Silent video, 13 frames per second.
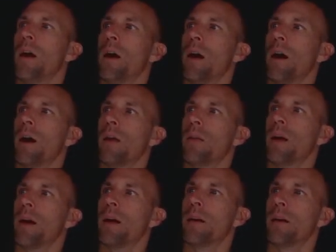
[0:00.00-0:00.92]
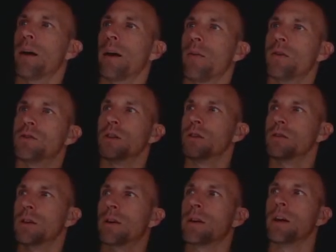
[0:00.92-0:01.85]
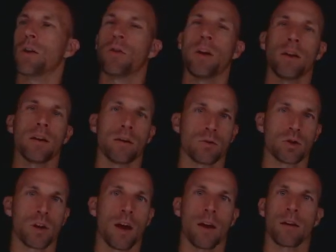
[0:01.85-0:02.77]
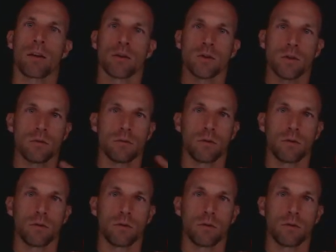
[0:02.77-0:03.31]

And then this is the key thing to understand because it